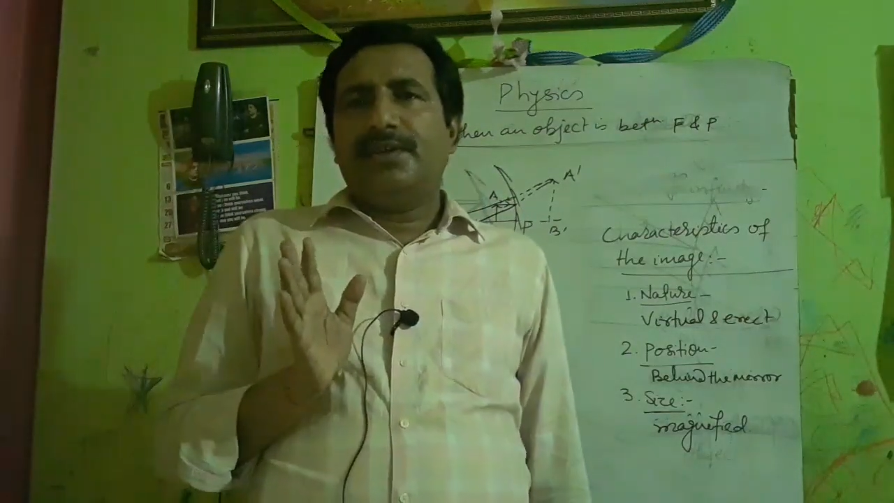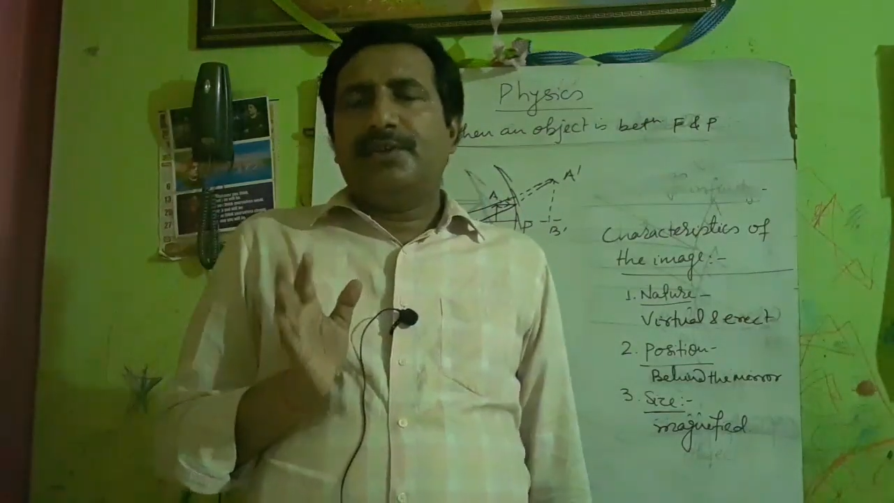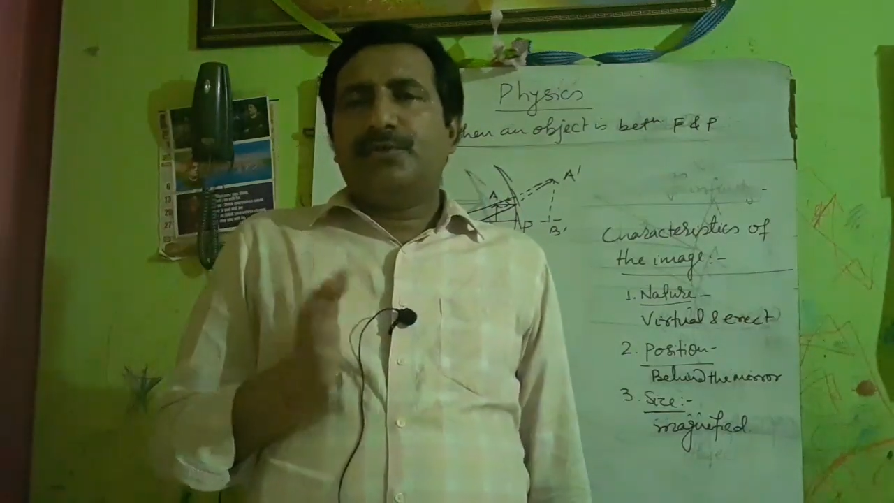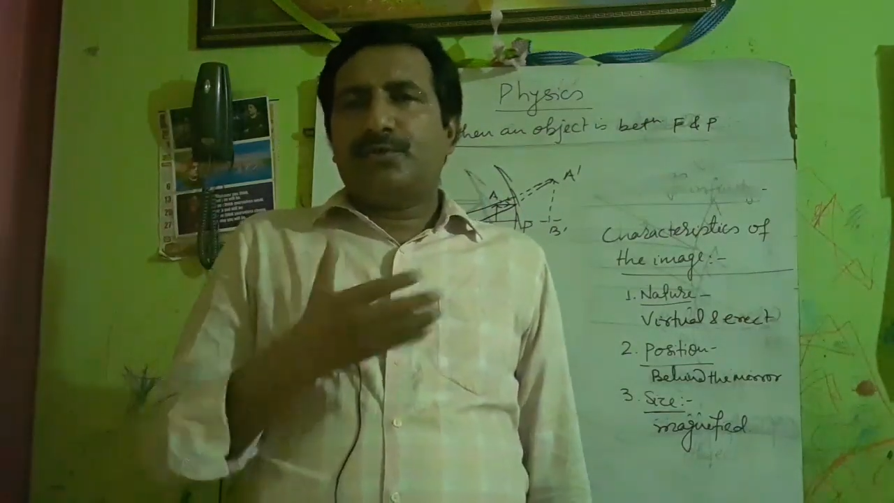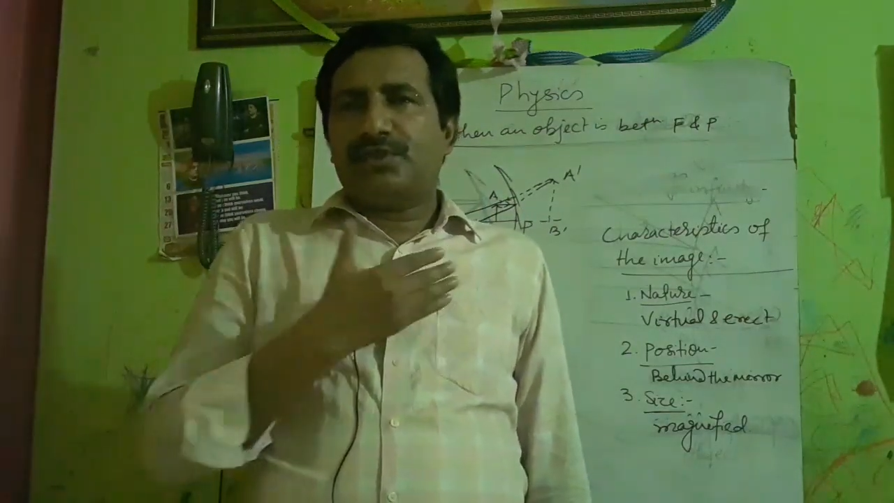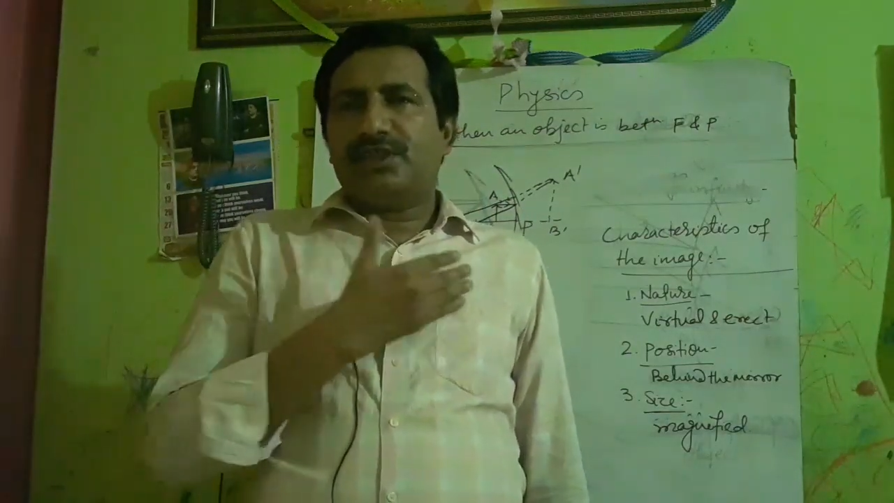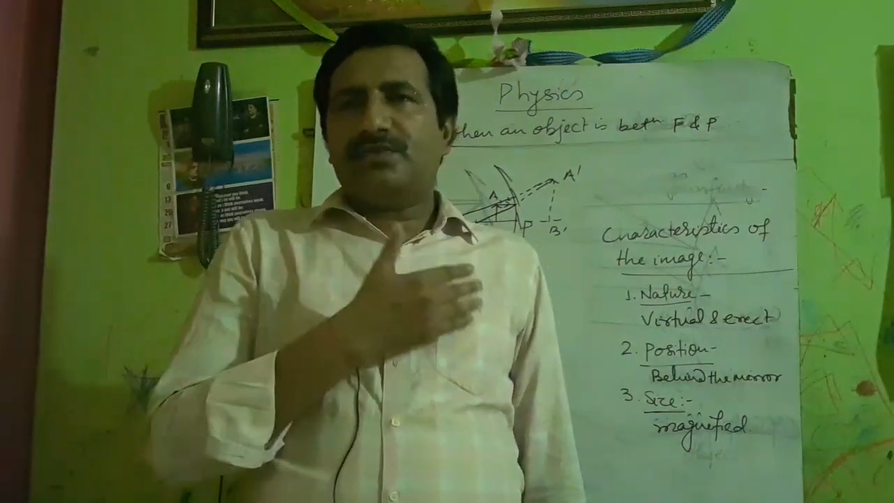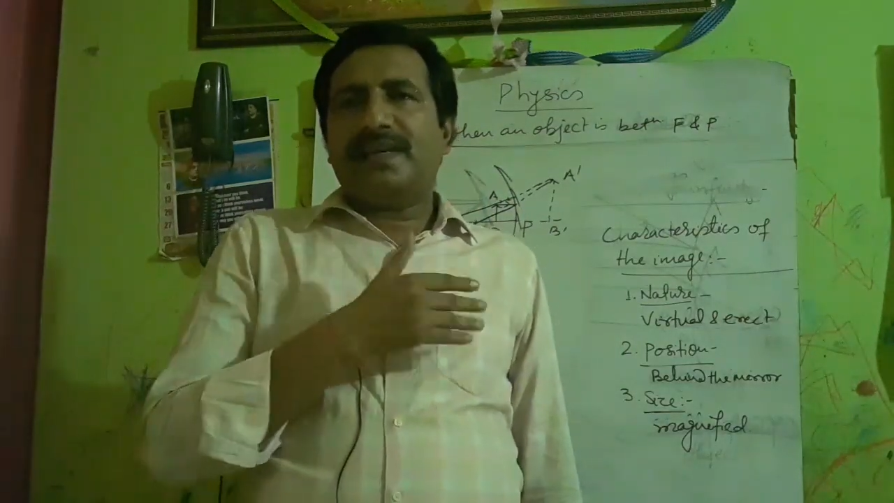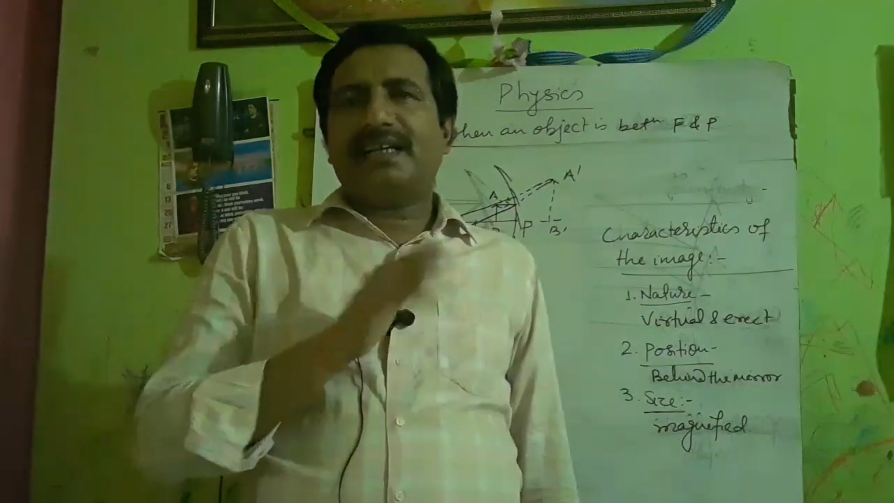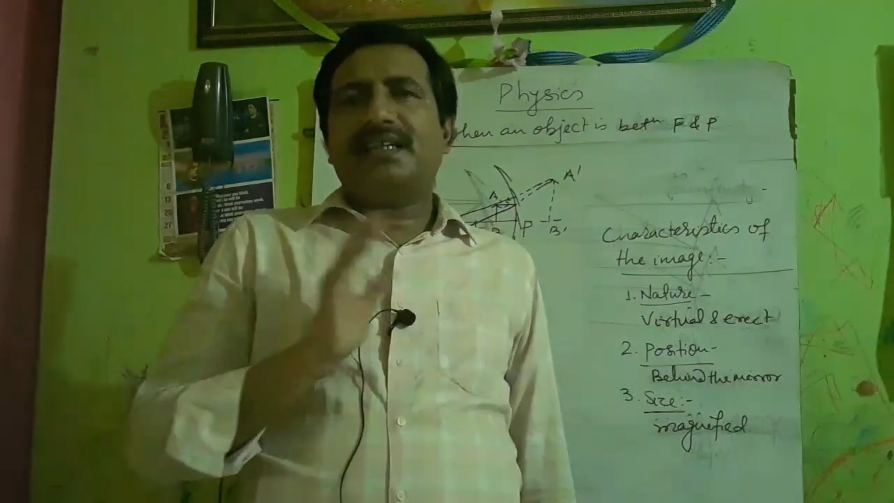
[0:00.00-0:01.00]
So
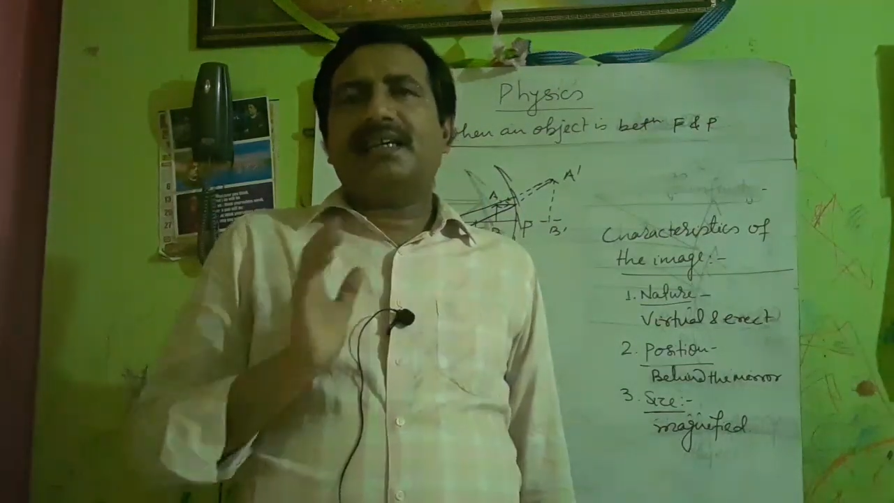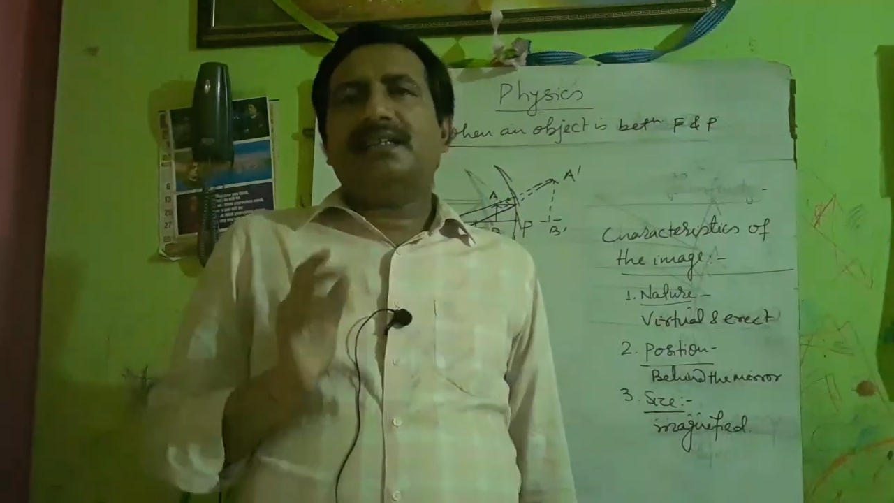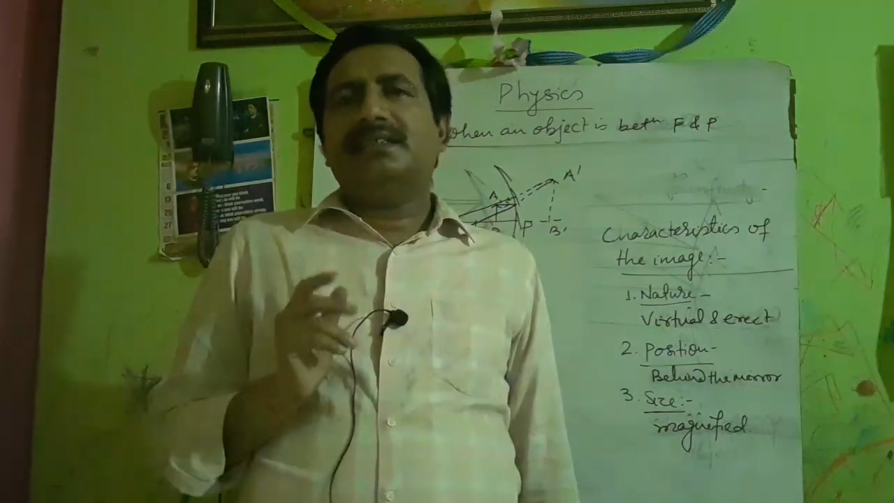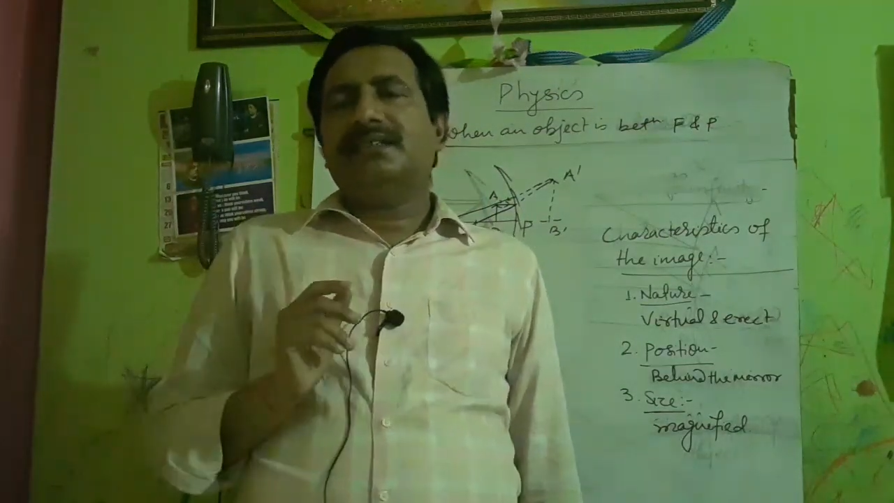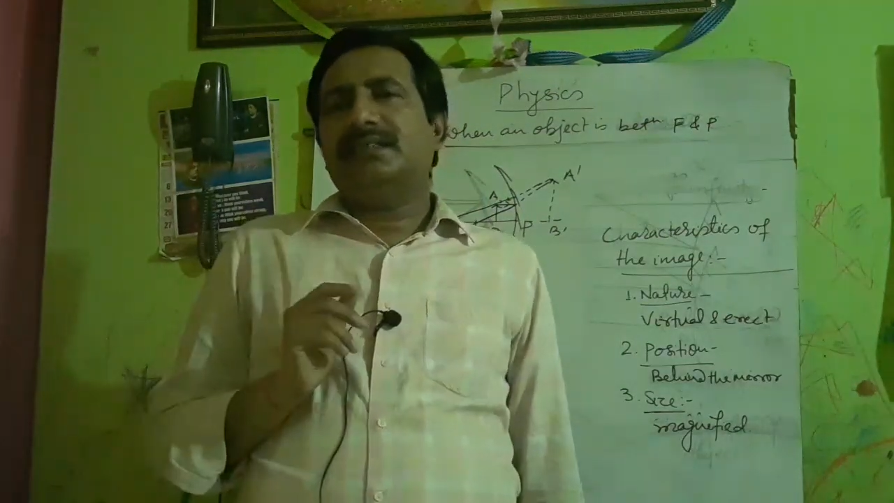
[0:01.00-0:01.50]
these were the